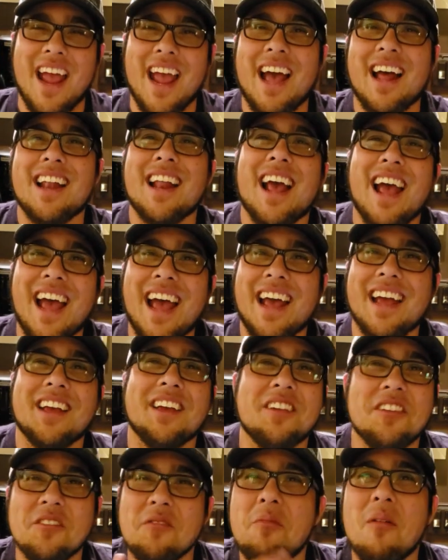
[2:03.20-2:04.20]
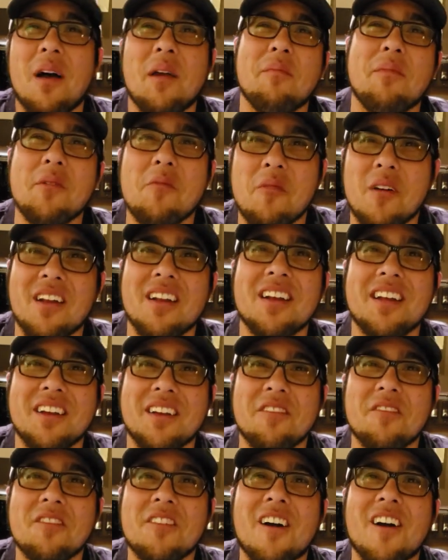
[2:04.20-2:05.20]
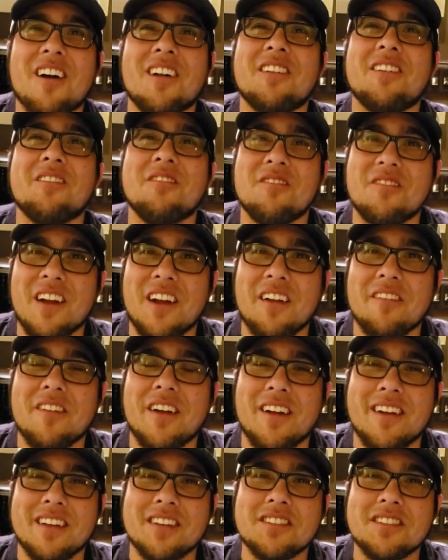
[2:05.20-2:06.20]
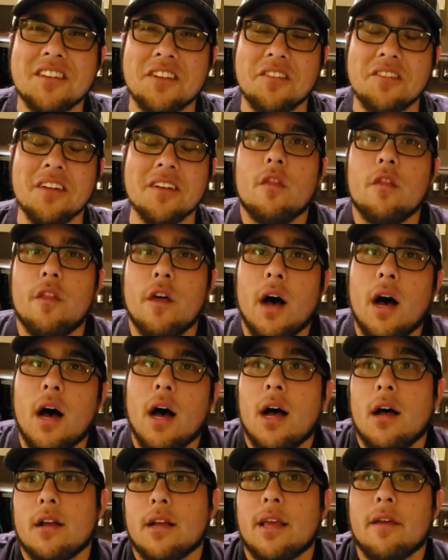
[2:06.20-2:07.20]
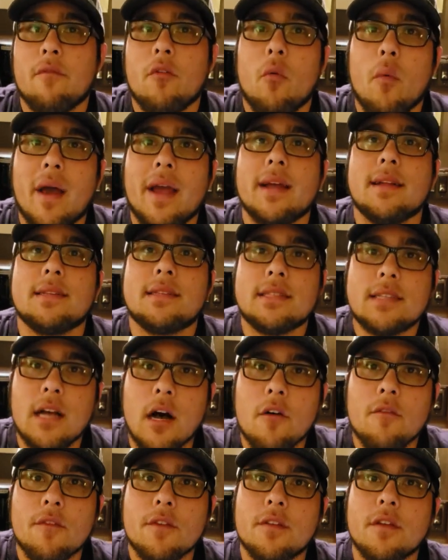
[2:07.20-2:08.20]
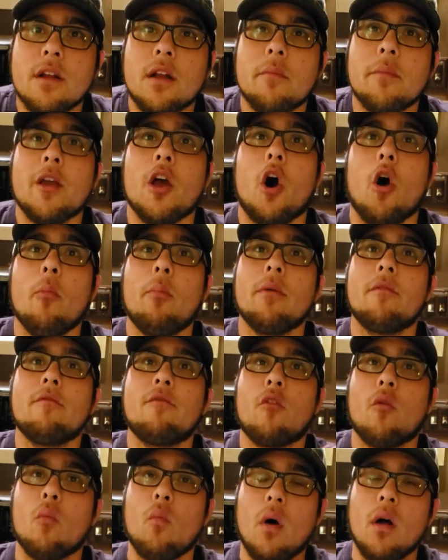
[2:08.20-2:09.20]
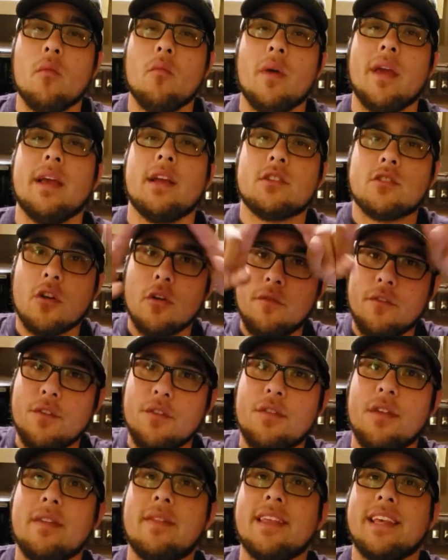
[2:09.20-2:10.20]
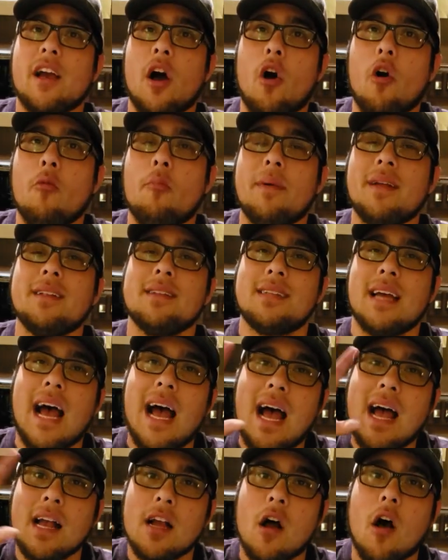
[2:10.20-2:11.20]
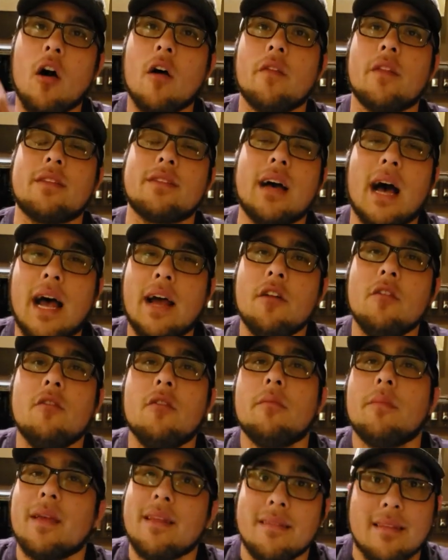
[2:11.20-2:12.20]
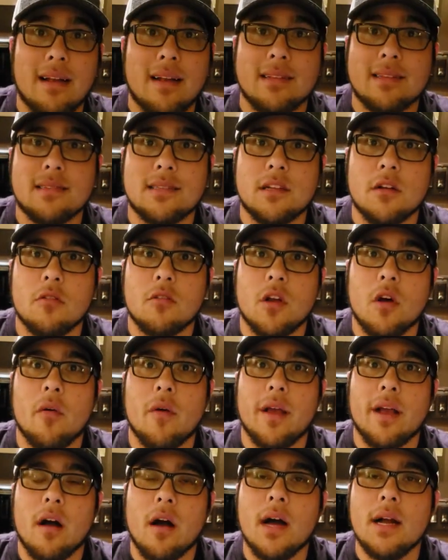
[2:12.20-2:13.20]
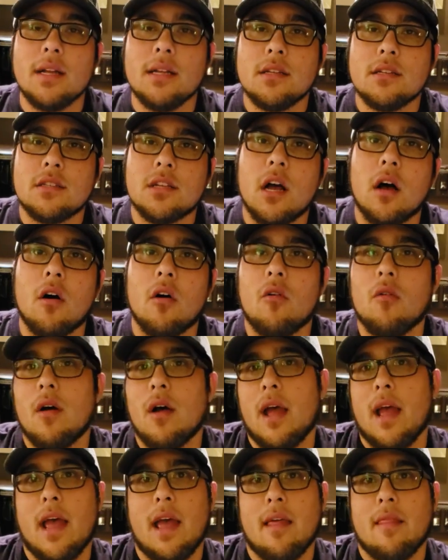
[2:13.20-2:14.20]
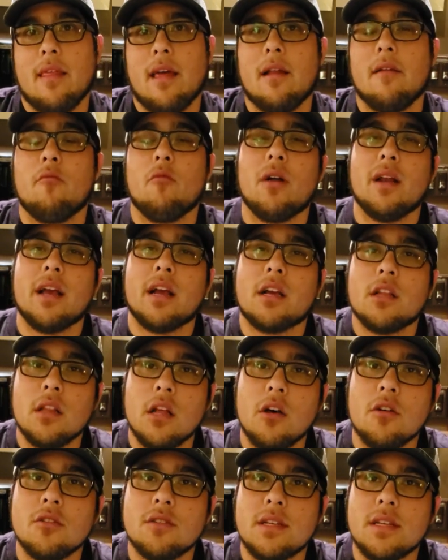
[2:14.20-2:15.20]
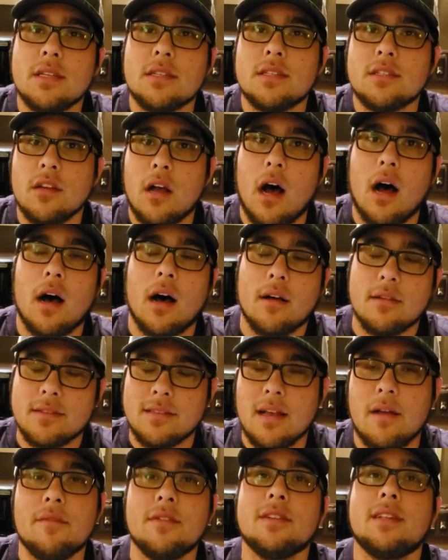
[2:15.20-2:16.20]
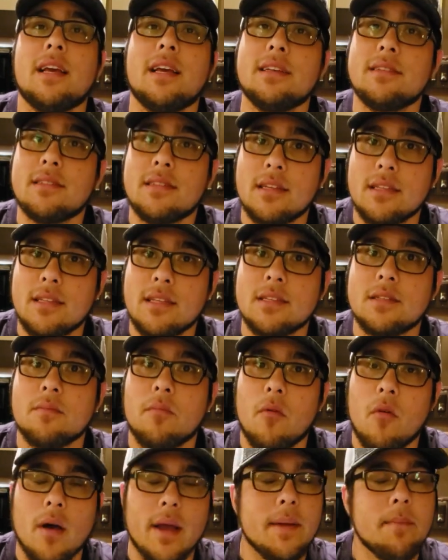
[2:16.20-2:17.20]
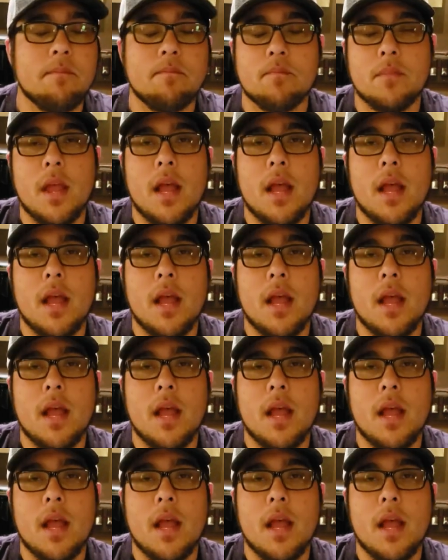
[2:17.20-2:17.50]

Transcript: and hey, you might be winning a gift card very, very soon. The giveaway itself is going to be open for one week, so if you see the open tag on the title, it means that it's still going on. So, and then when it closes uh, seven days to this point,